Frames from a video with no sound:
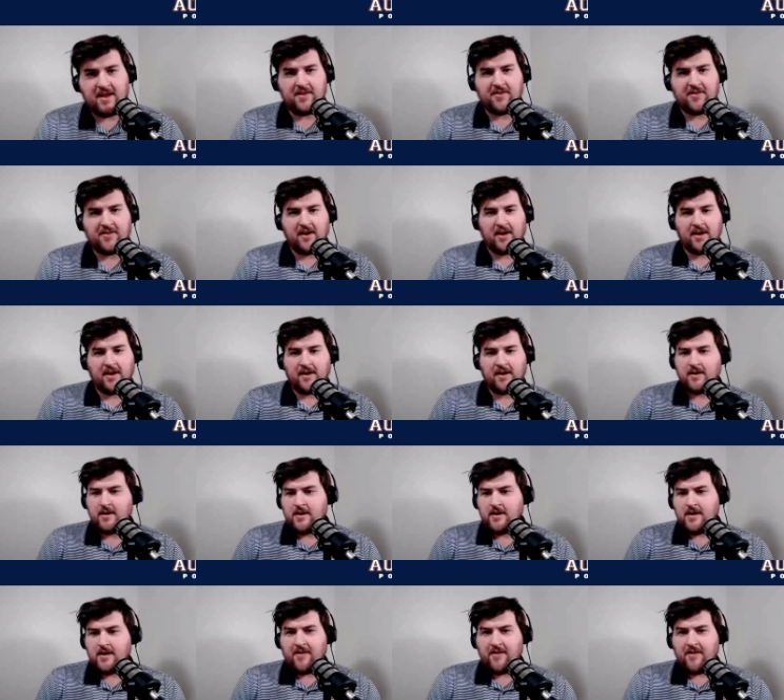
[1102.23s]
Is it a
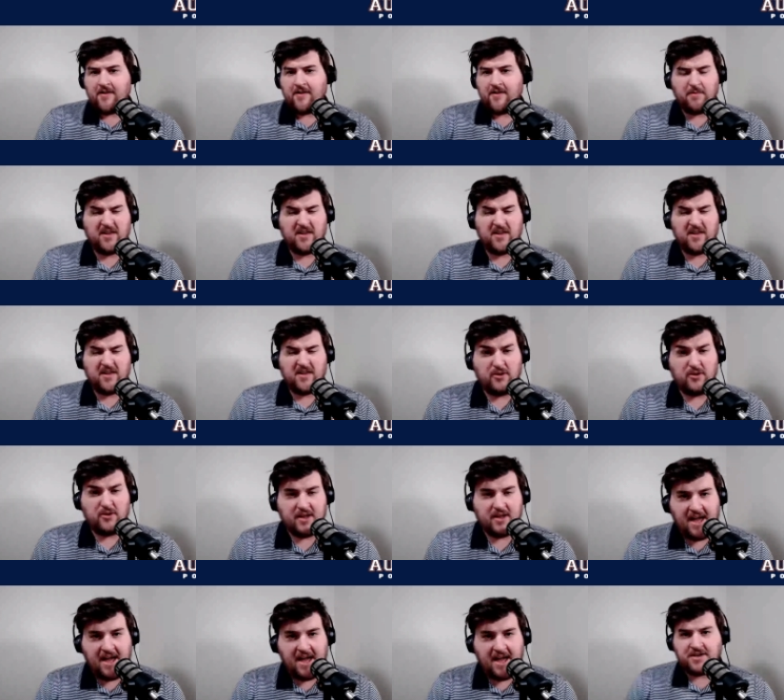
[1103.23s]

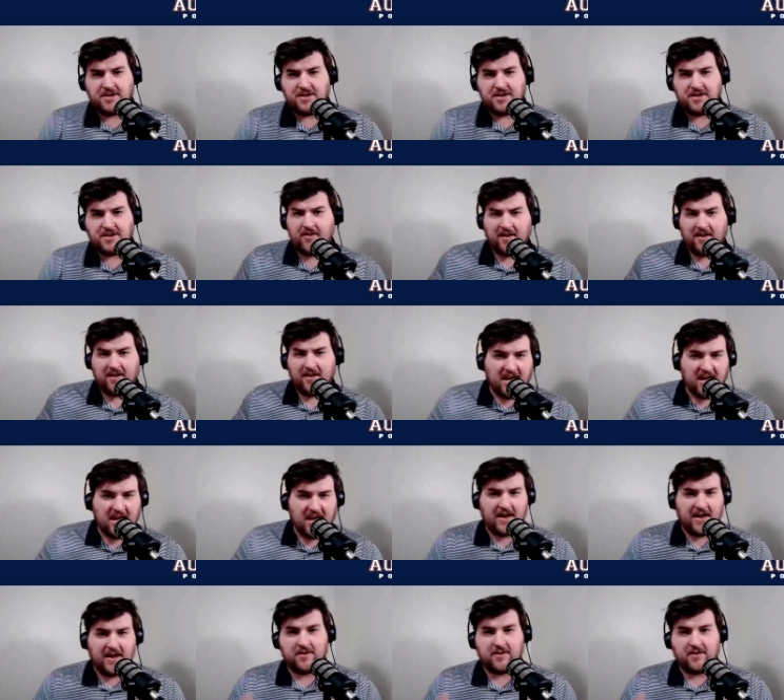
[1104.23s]
miscommunication? Is it a lack of
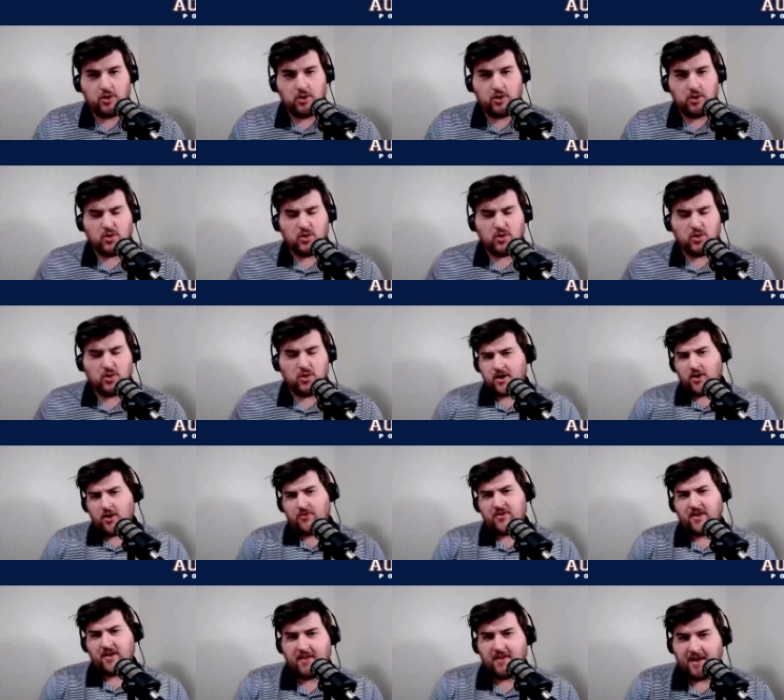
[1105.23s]
execution? What all goes
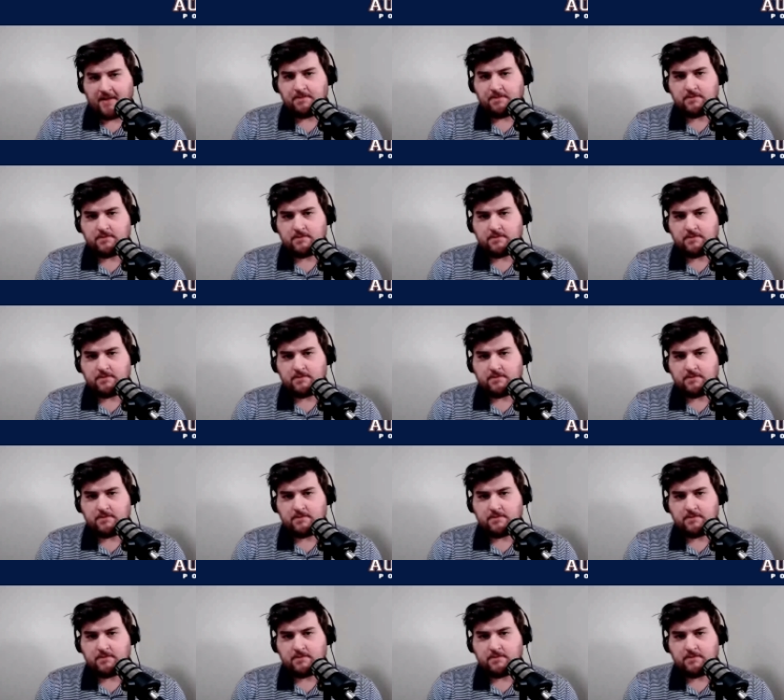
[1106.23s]
into that?